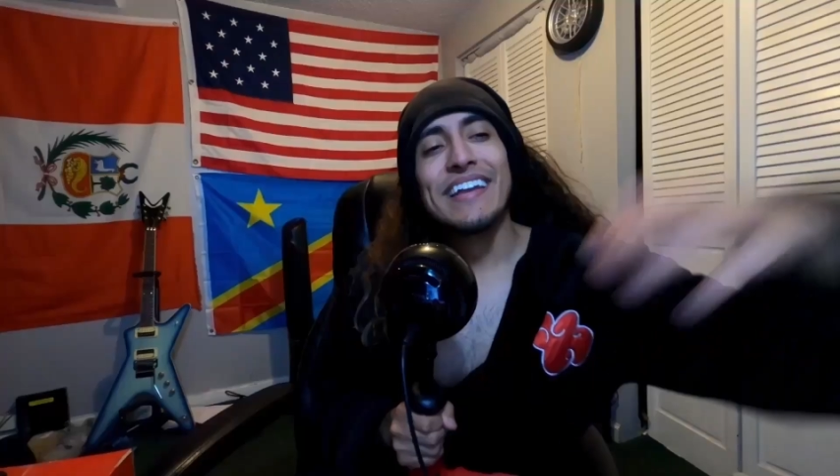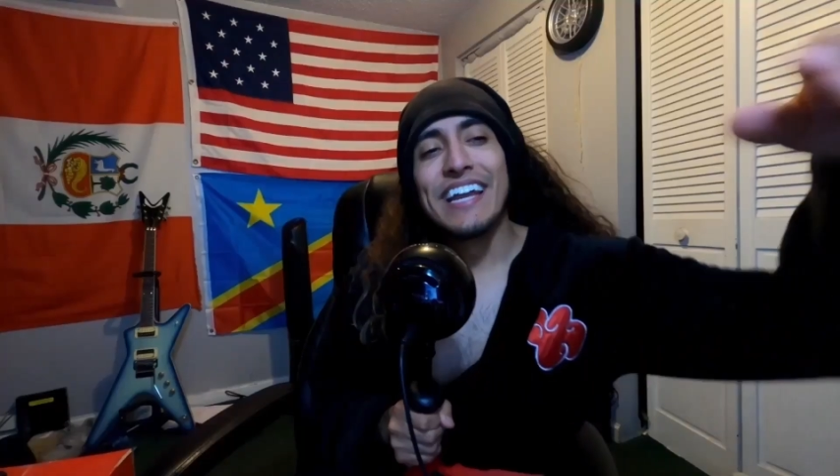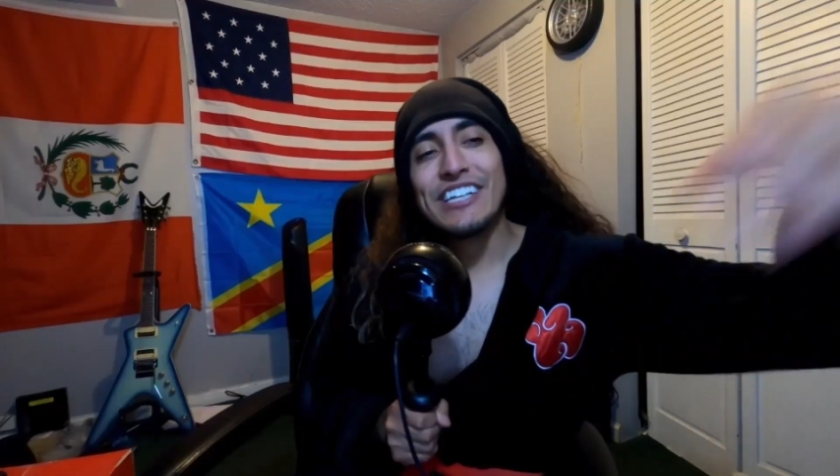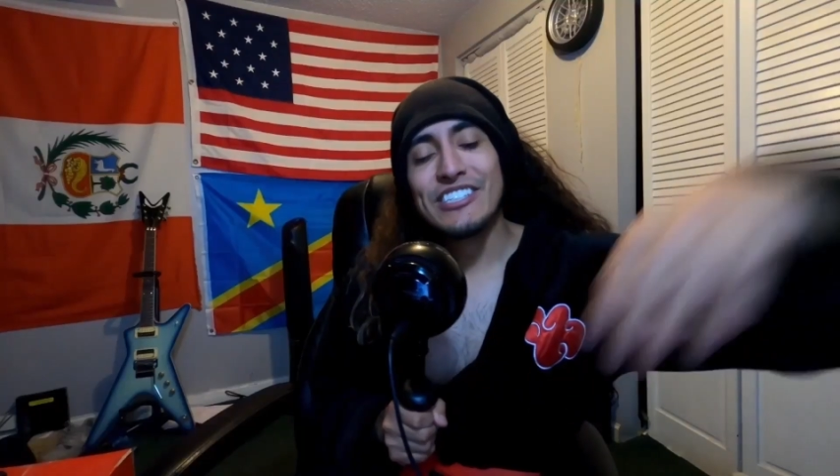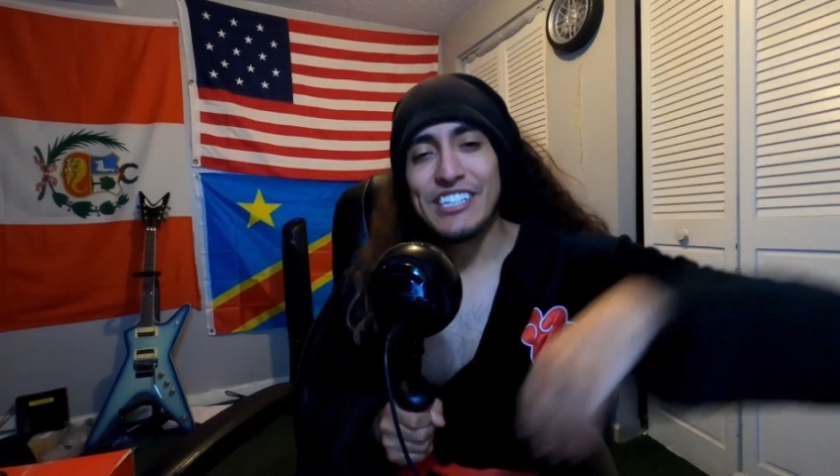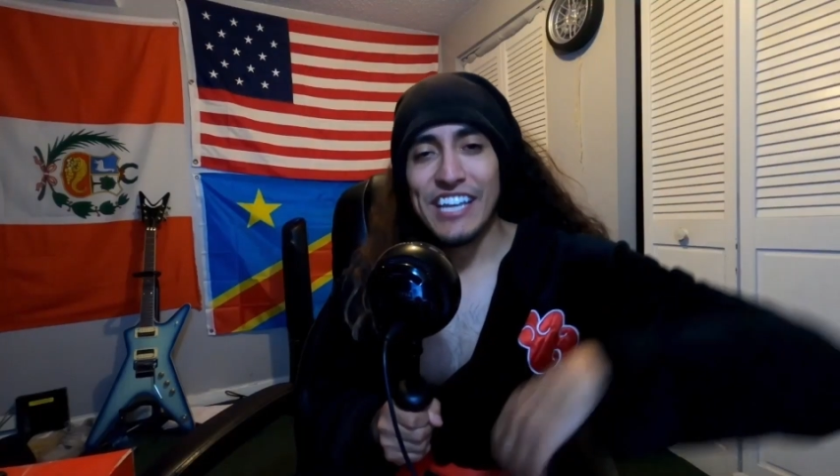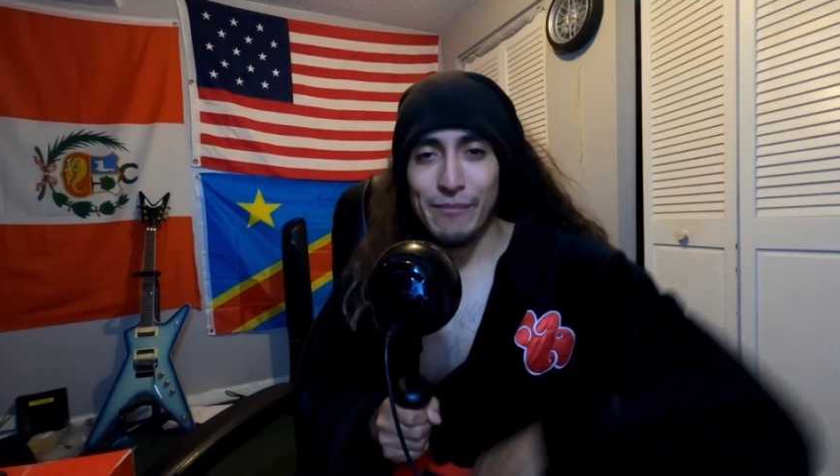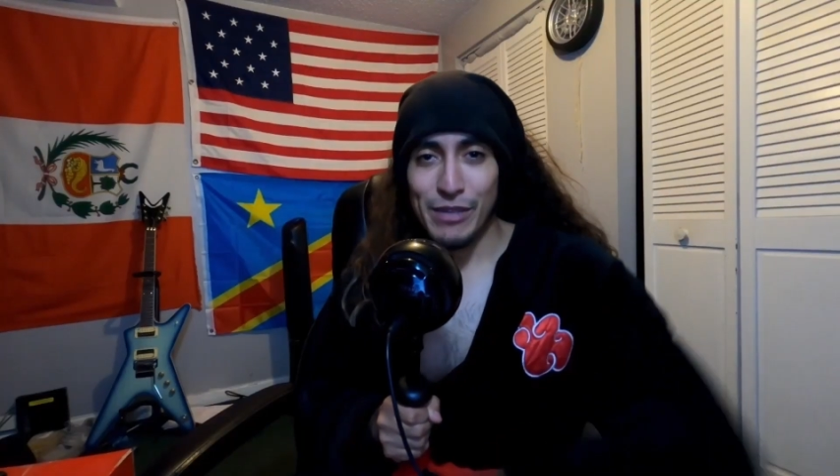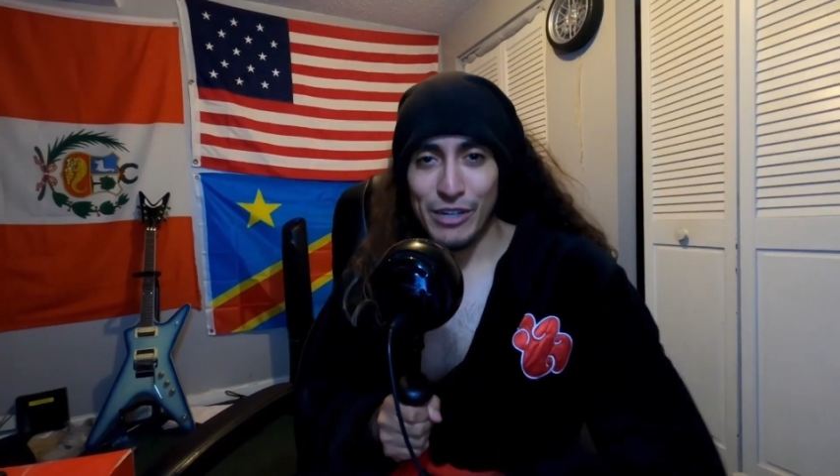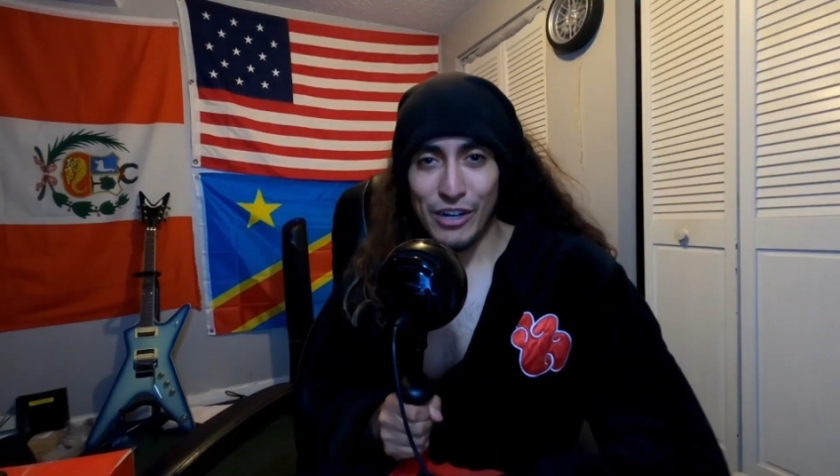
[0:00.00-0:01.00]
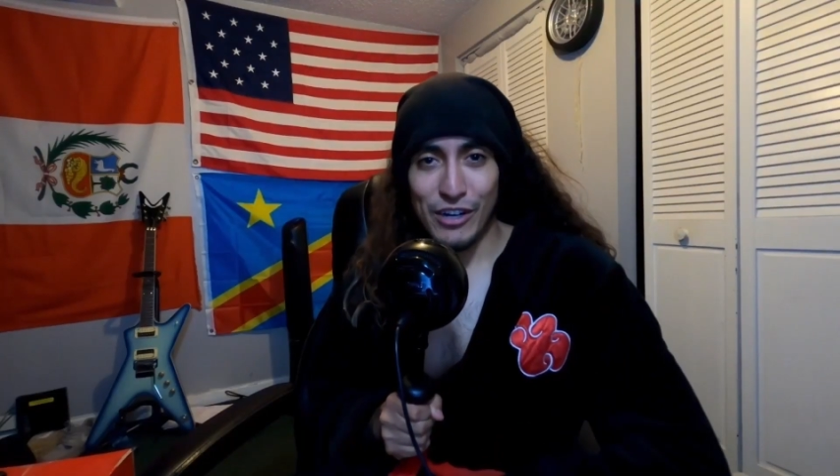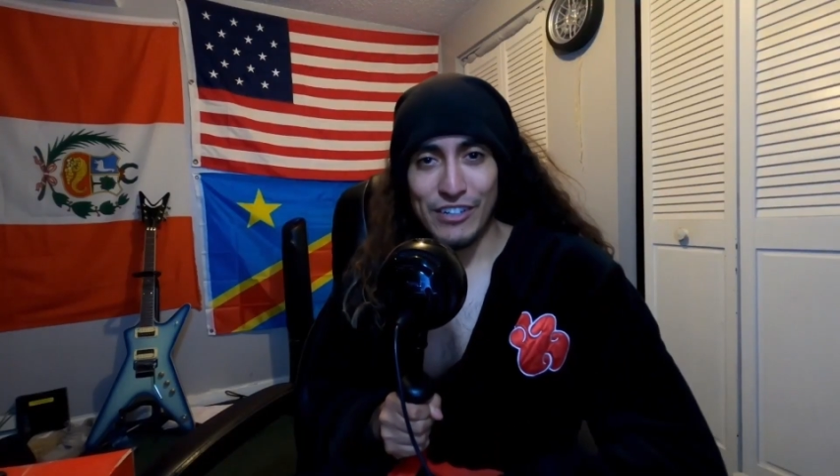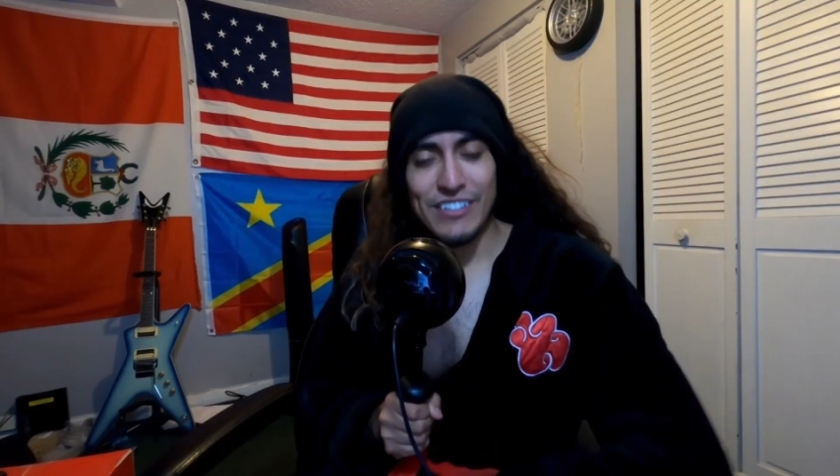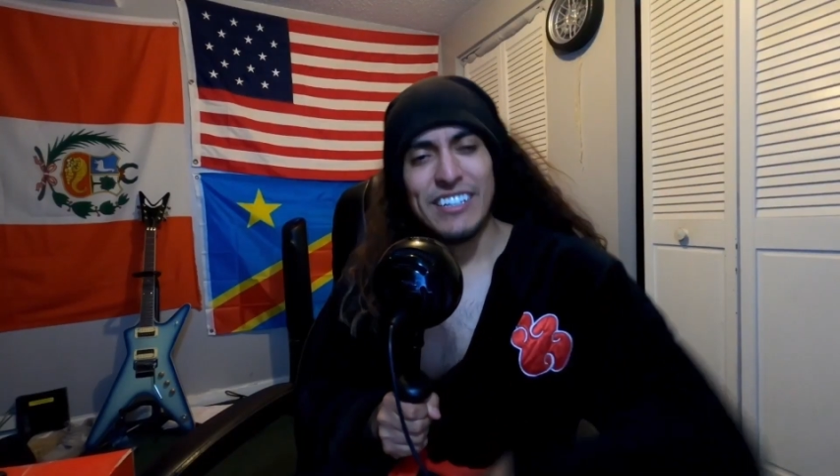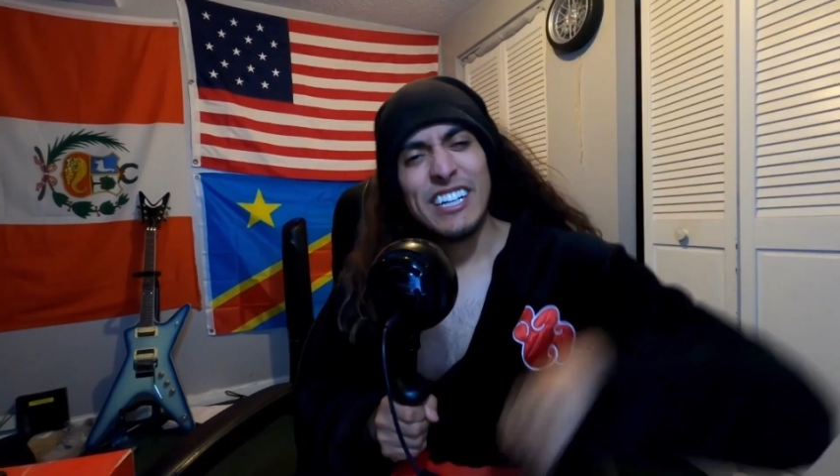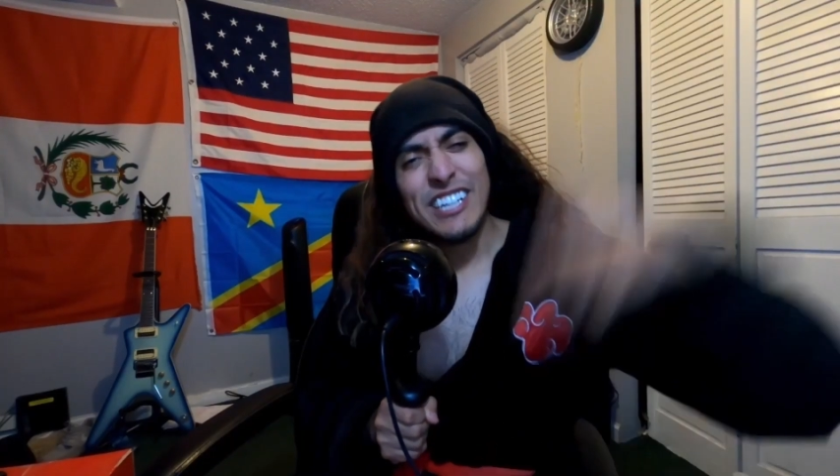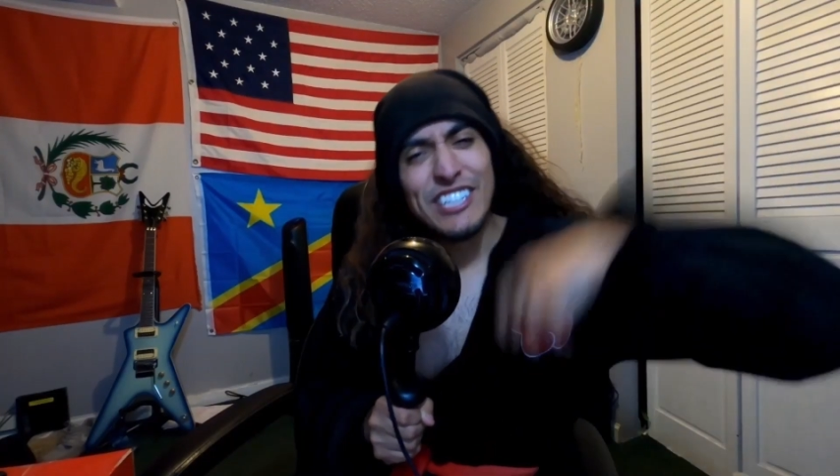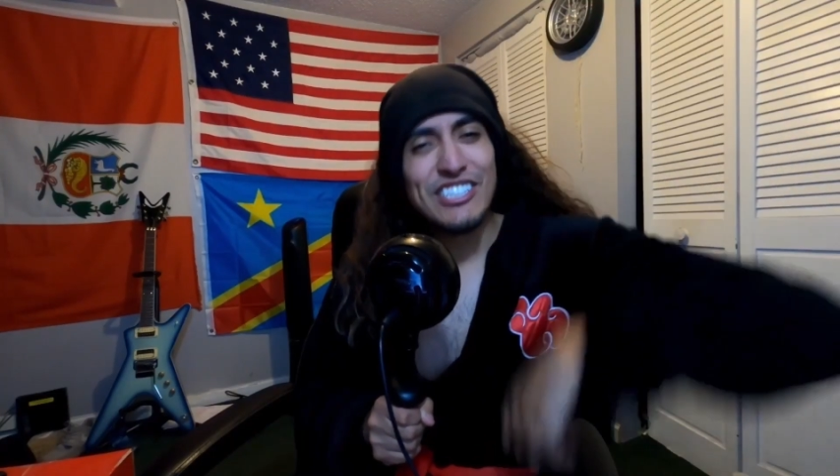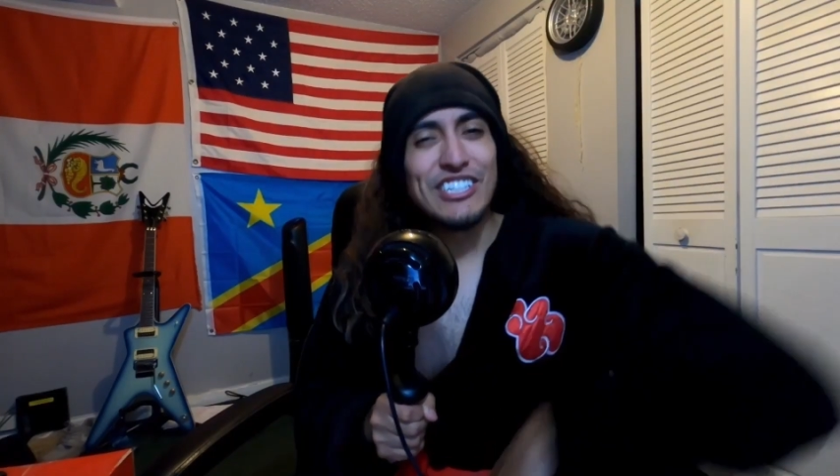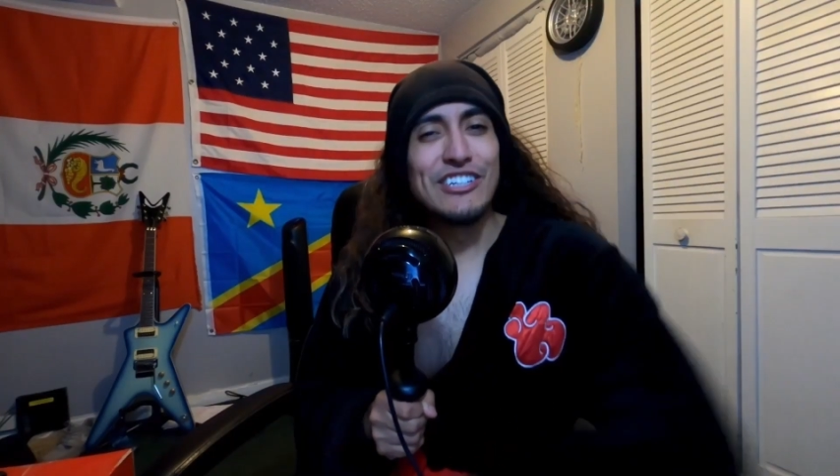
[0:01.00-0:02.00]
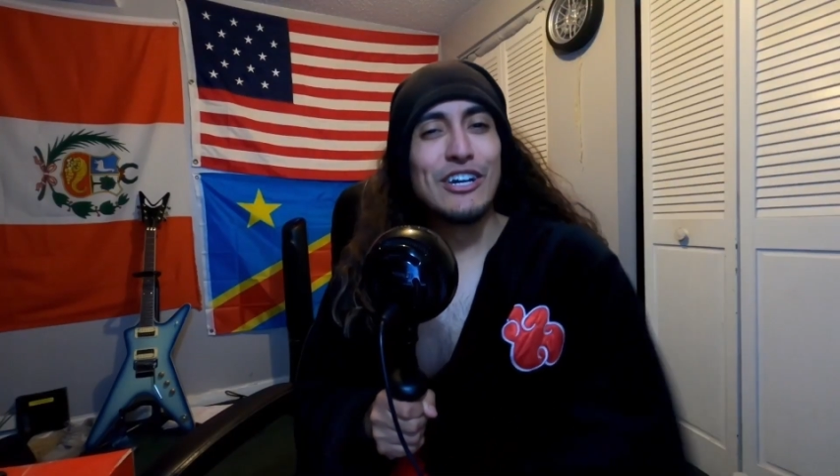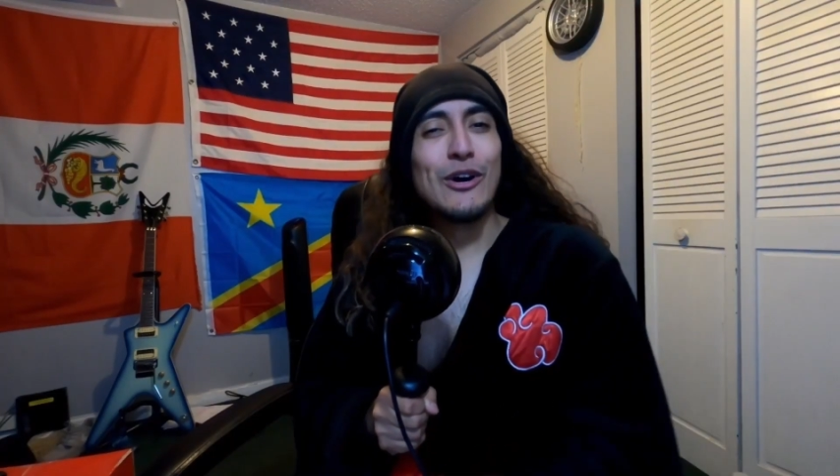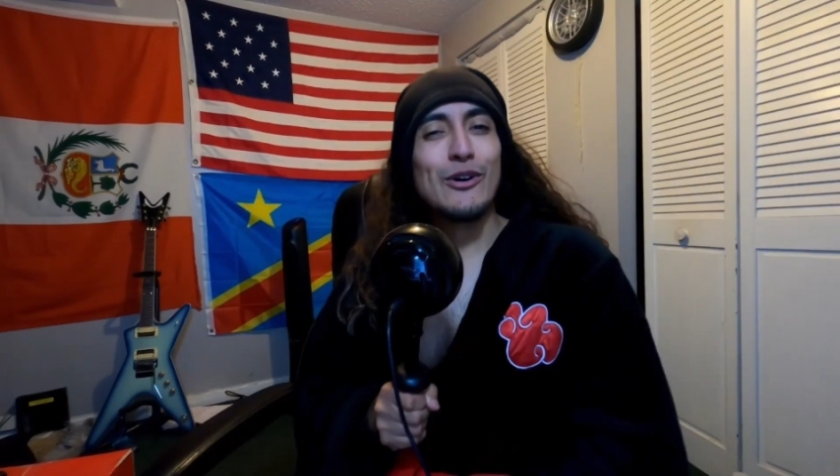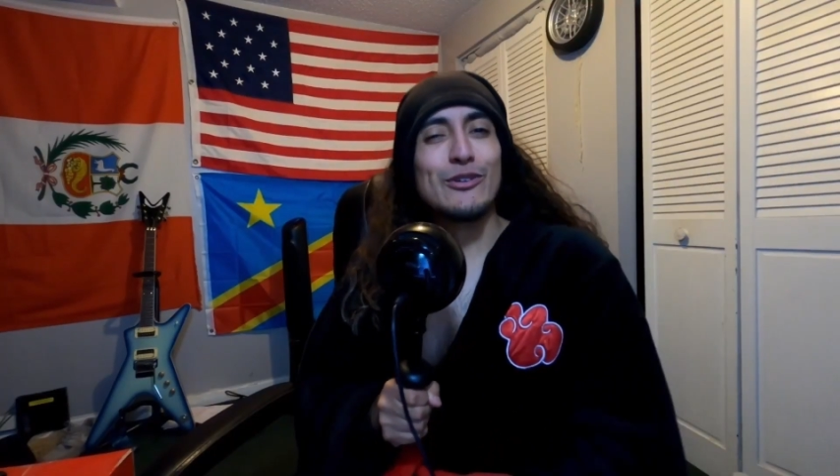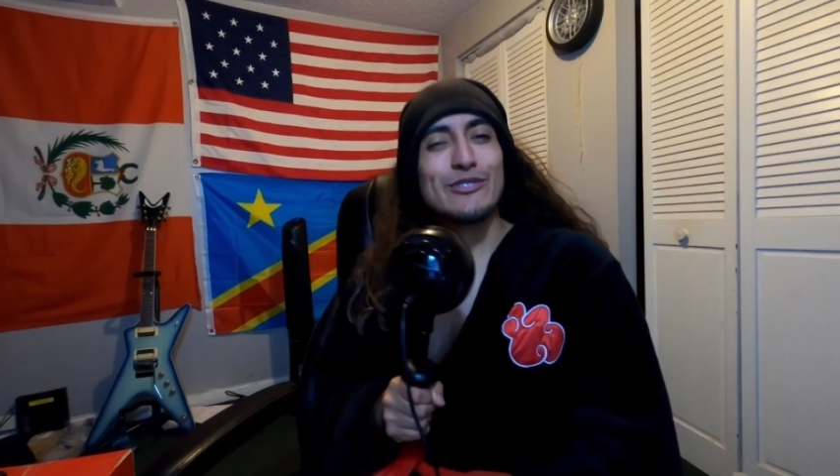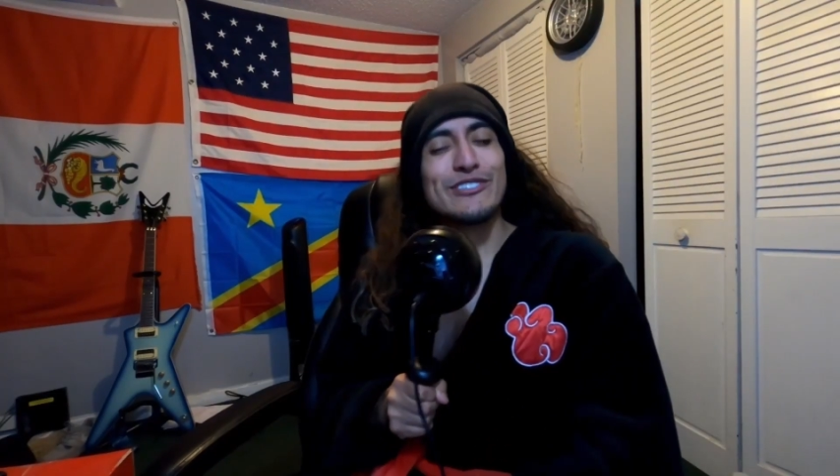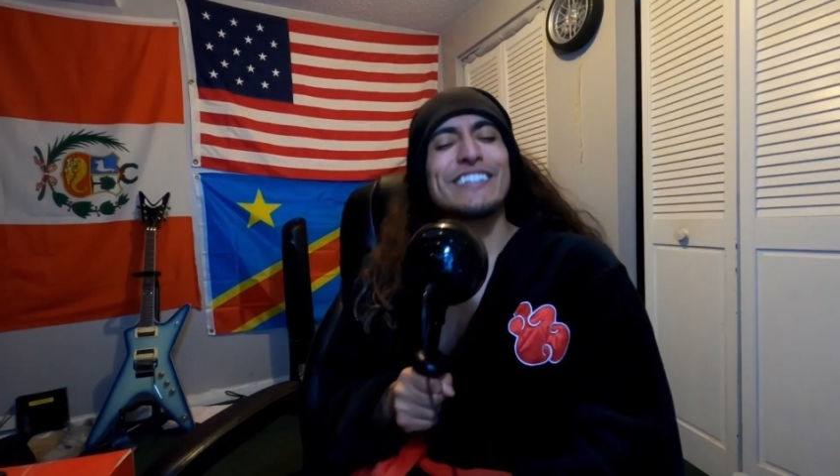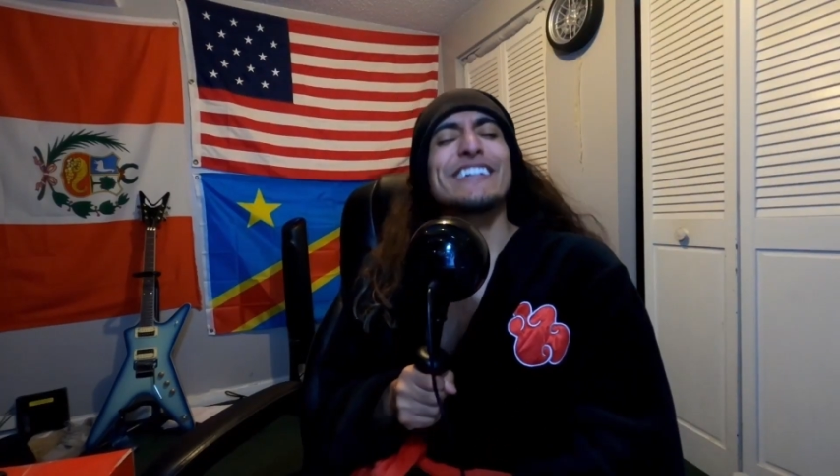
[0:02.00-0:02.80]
And she gave me a heart because she knows